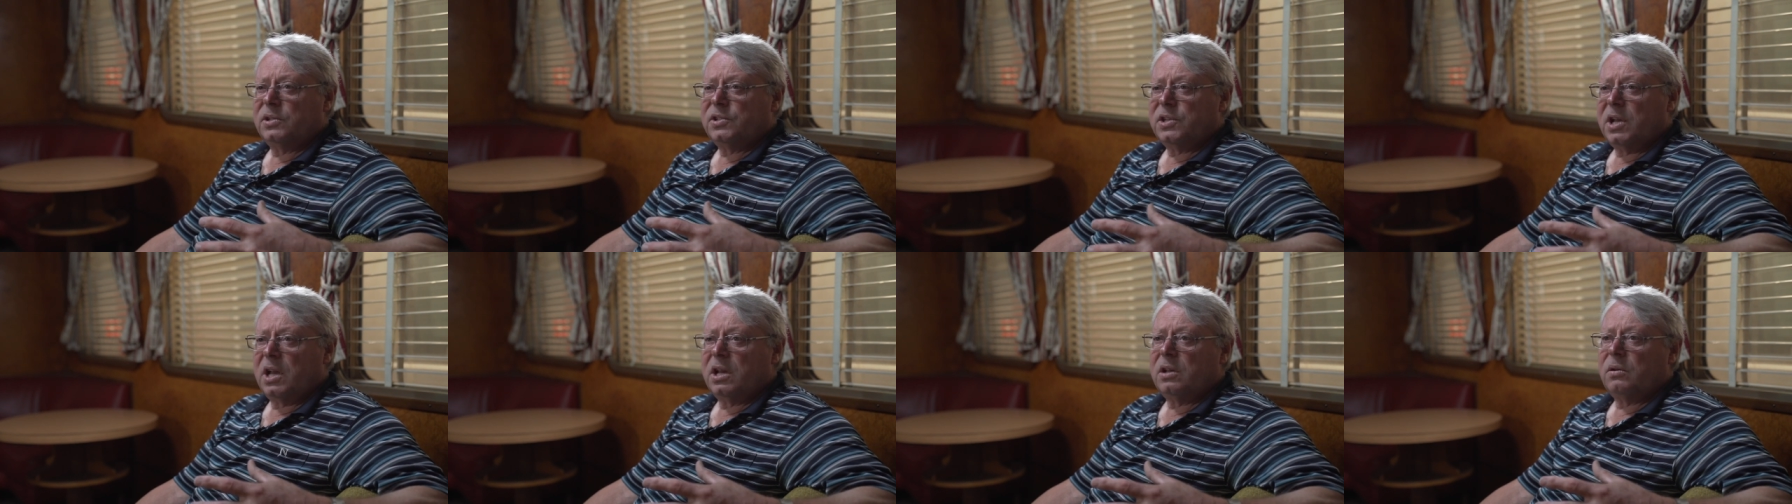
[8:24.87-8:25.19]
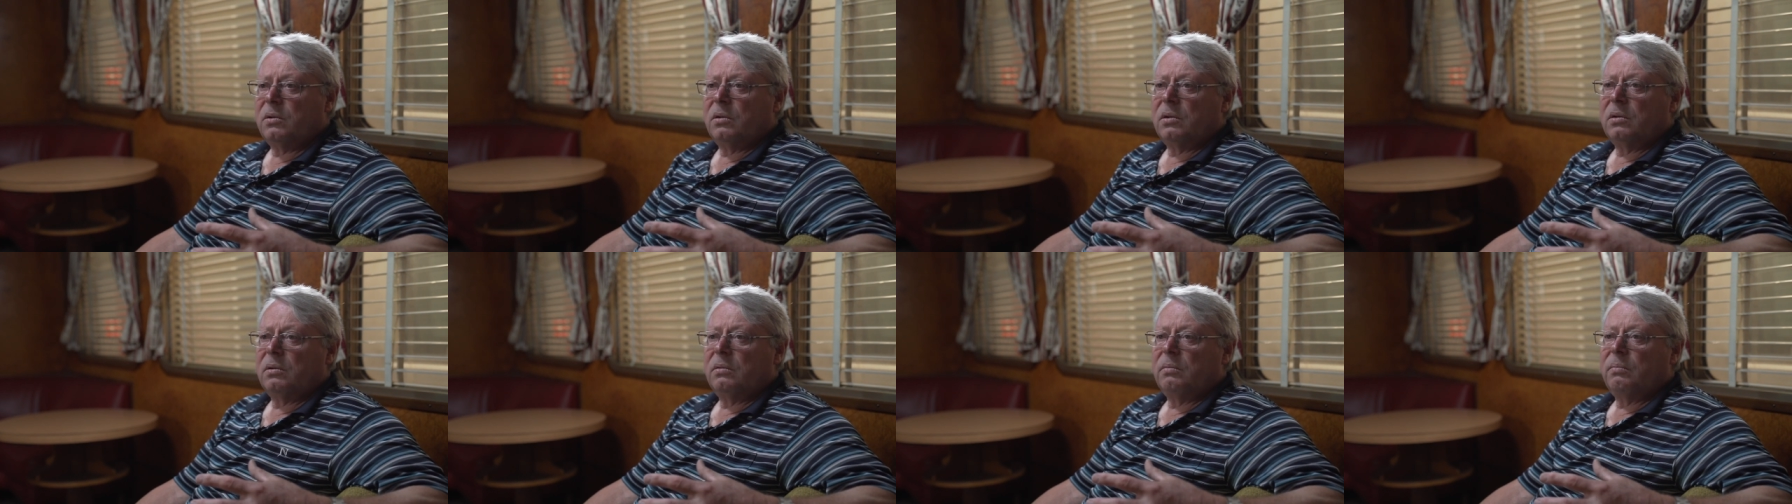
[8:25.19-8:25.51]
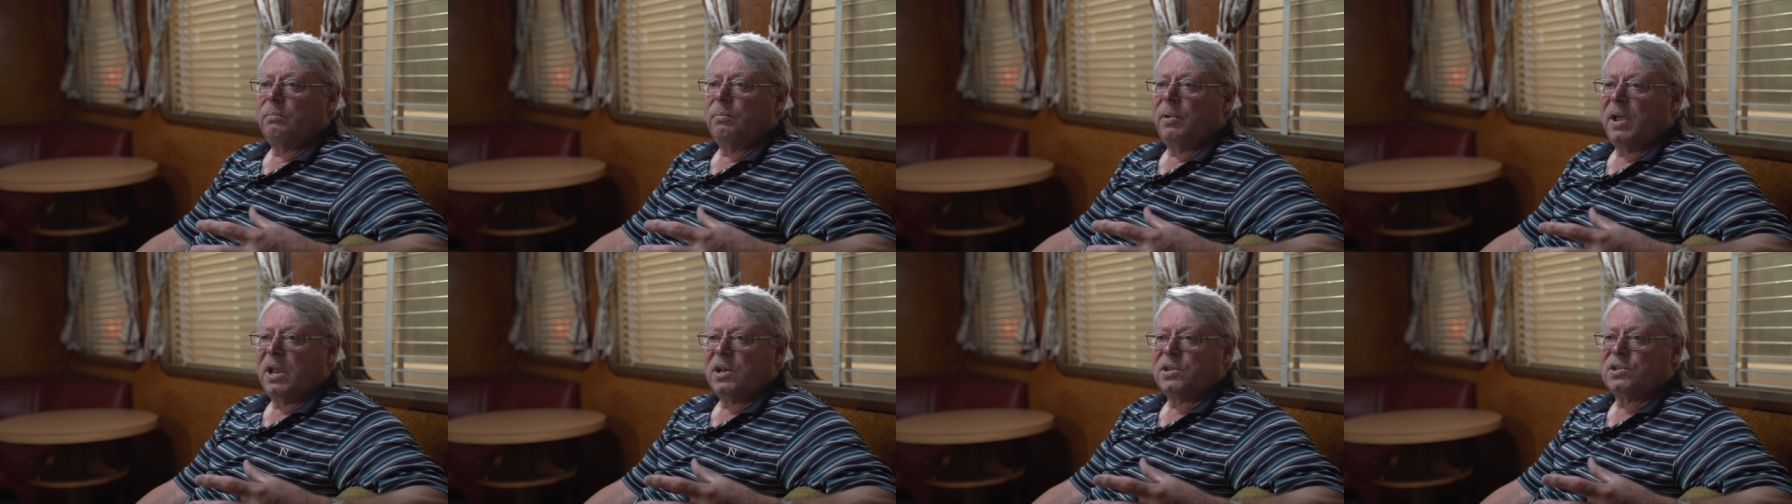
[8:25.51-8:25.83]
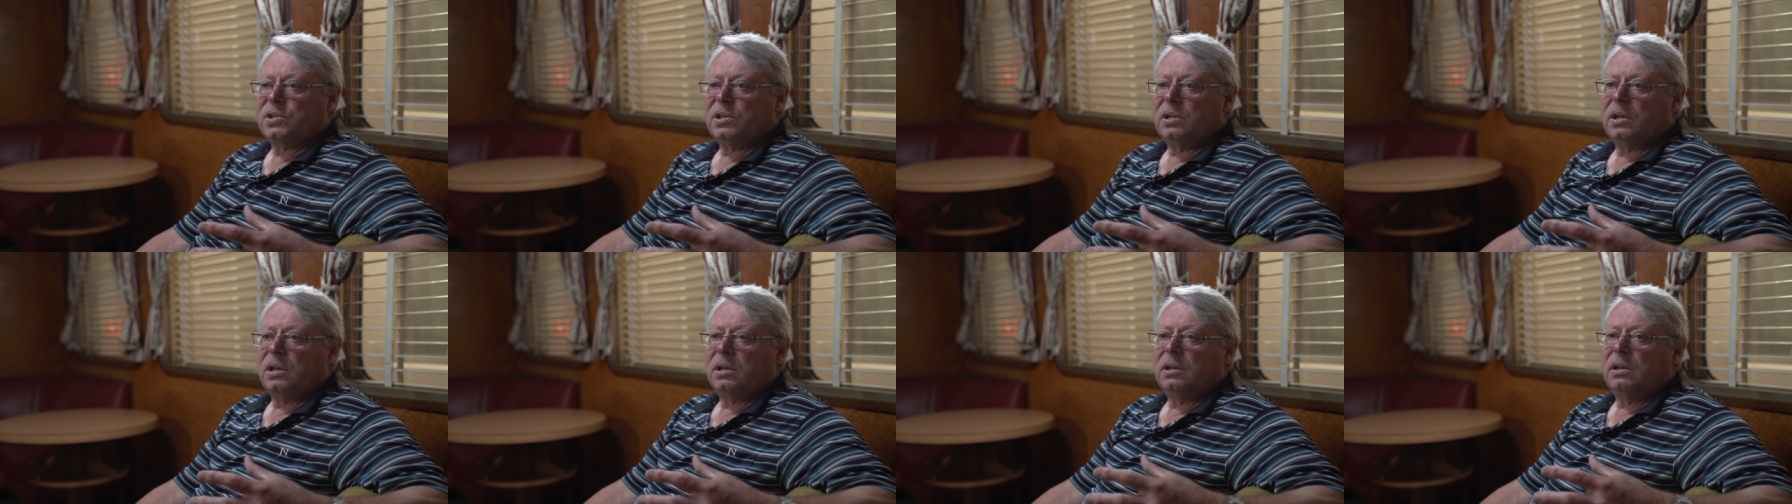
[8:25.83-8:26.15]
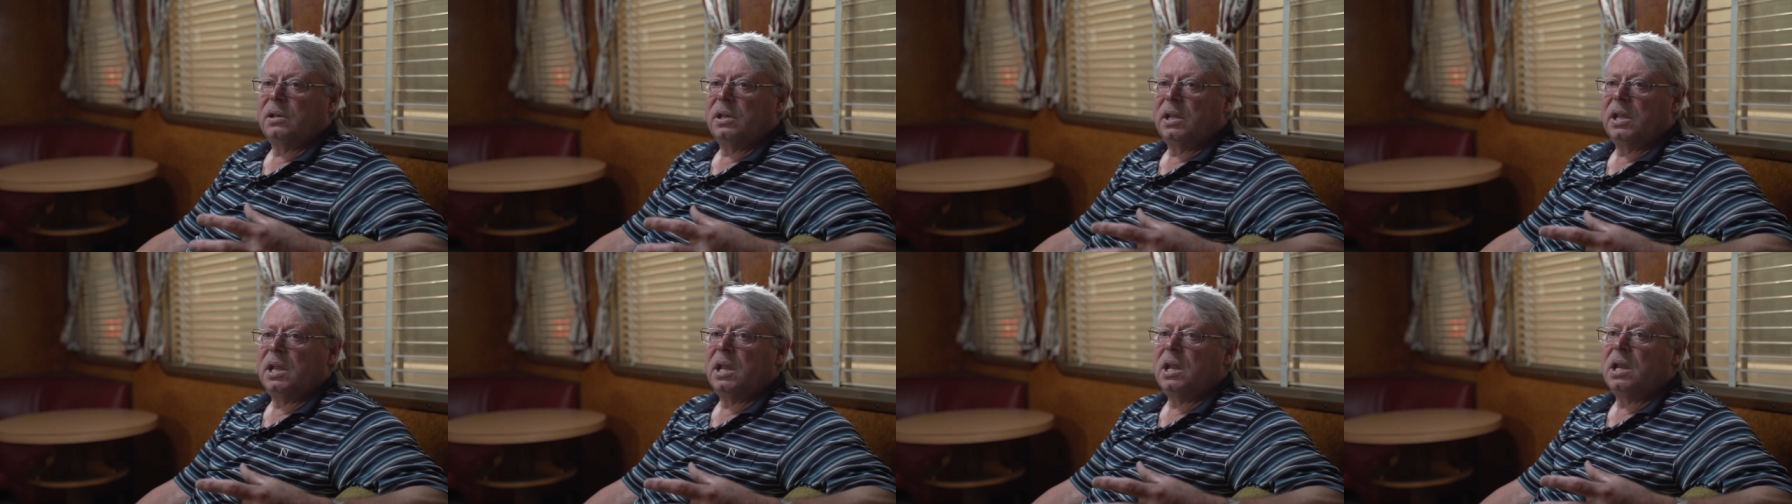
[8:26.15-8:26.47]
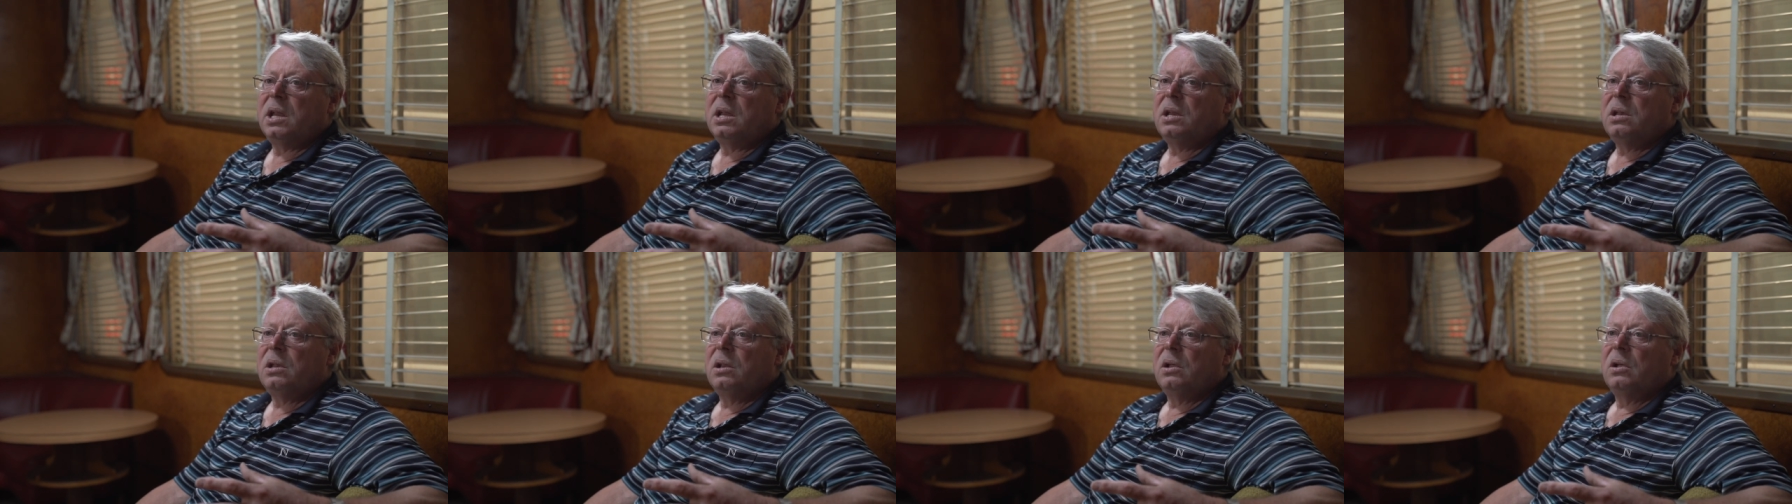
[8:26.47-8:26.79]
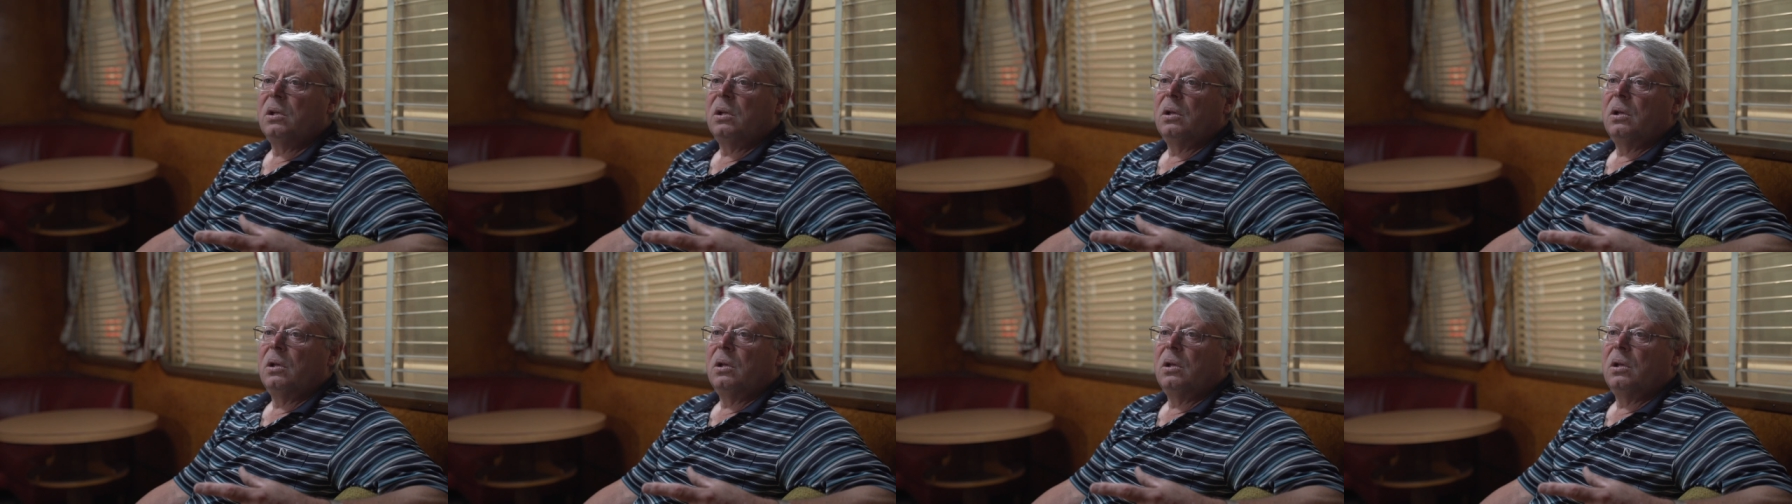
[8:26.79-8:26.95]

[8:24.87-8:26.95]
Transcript: genuine passion and need,